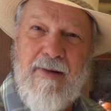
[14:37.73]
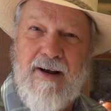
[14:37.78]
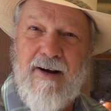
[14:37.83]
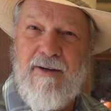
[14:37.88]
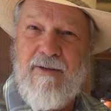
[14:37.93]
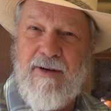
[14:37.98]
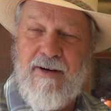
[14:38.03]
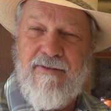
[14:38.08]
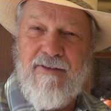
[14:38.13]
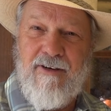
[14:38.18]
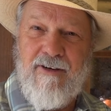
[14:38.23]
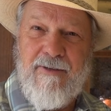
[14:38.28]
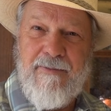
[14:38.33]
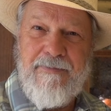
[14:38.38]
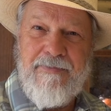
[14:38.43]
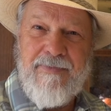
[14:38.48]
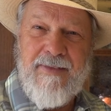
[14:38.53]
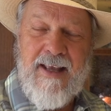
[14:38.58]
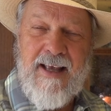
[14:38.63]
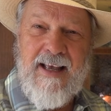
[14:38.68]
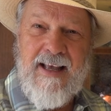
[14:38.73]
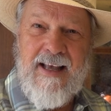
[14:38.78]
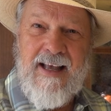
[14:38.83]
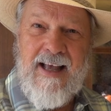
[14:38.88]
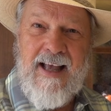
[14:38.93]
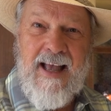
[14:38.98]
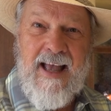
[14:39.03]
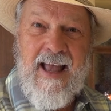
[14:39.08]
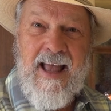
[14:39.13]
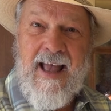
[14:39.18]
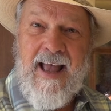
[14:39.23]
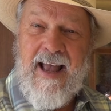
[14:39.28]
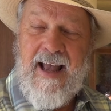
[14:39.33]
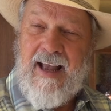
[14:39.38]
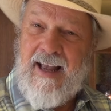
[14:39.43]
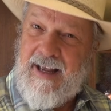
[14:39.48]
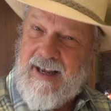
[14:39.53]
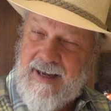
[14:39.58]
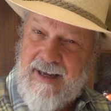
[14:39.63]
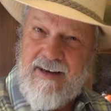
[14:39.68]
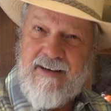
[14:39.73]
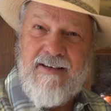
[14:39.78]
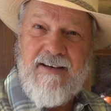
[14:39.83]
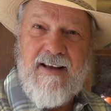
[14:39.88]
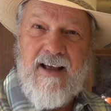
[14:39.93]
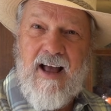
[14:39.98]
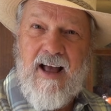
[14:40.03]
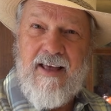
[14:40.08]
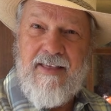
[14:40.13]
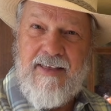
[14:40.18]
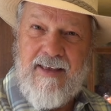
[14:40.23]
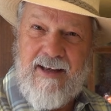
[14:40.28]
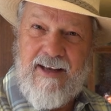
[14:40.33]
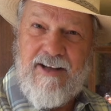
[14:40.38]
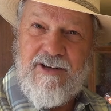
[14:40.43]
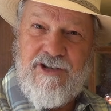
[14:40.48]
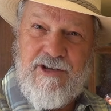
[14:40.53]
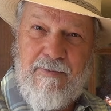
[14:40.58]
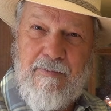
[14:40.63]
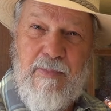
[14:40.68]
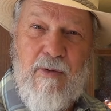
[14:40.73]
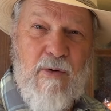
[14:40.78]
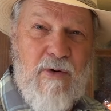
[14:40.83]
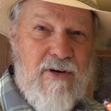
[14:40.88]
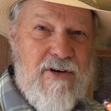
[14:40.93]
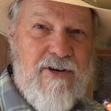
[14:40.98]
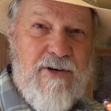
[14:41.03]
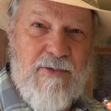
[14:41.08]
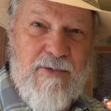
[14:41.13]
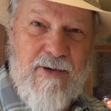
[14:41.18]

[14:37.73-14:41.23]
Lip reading: by a river. And I think it's important to